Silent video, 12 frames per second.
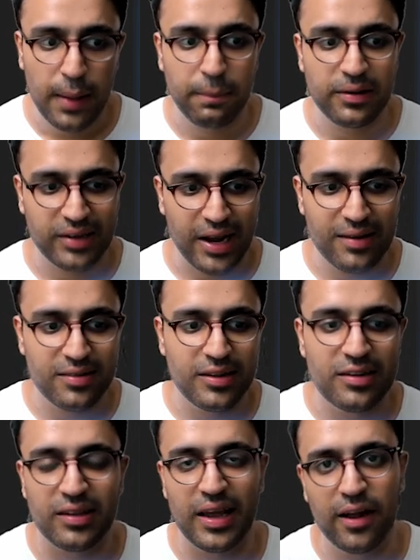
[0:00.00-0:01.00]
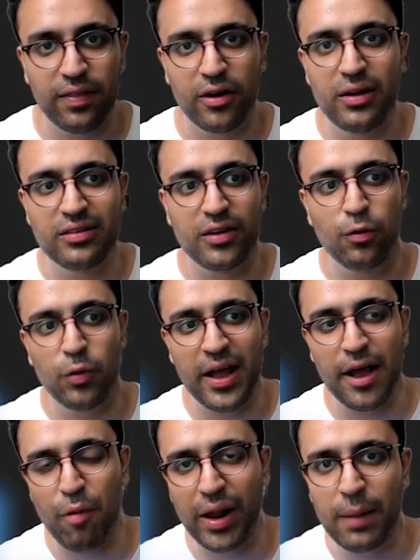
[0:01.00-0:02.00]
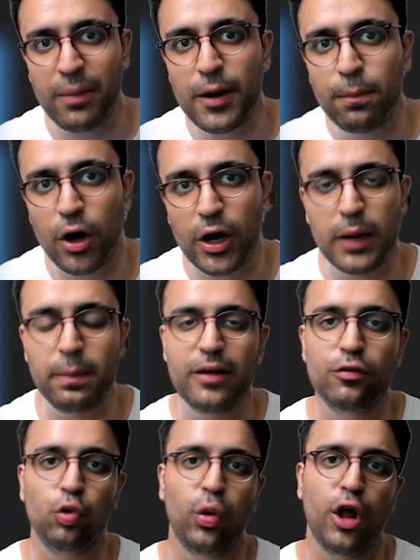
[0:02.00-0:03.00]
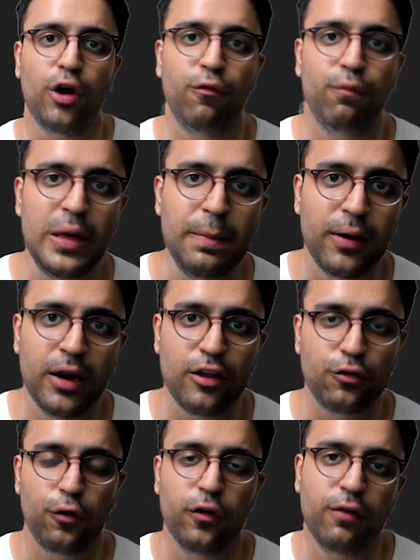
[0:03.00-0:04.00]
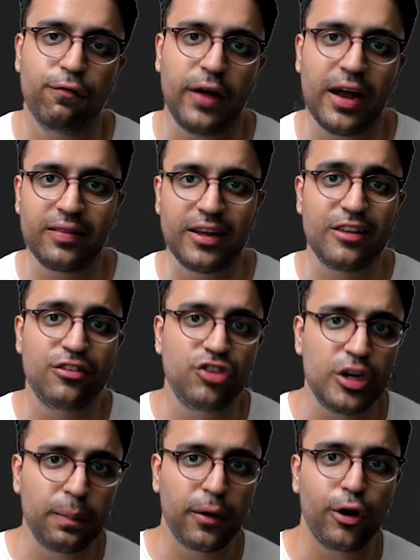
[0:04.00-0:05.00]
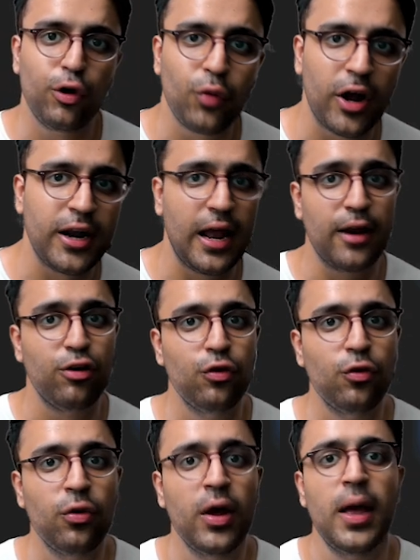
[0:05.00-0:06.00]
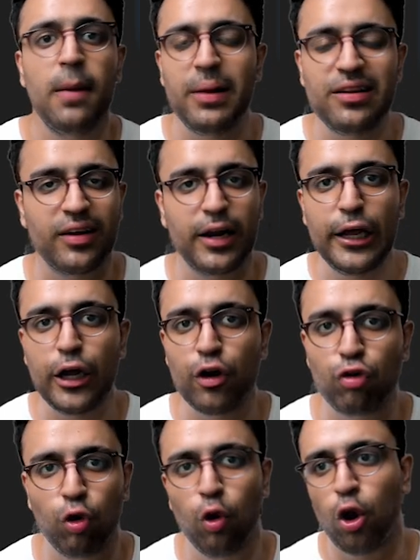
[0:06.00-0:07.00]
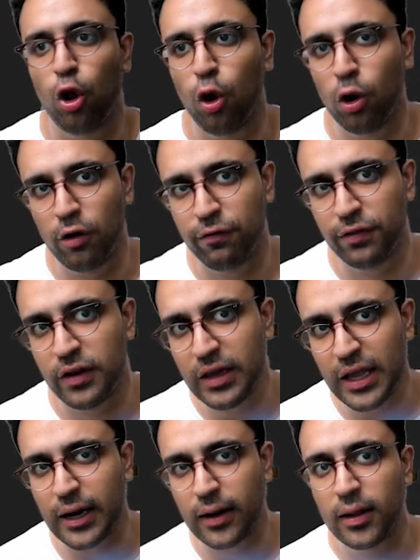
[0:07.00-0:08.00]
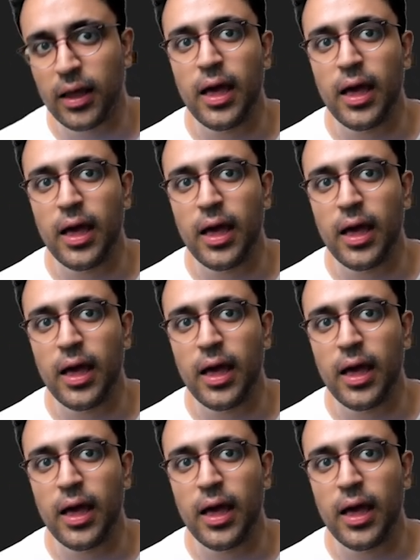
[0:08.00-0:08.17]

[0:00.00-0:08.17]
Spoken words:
Besides this, another reason why I recommend PocketBase to a lot of people is for the fact that it's cheaper to run and you basically control all of the data.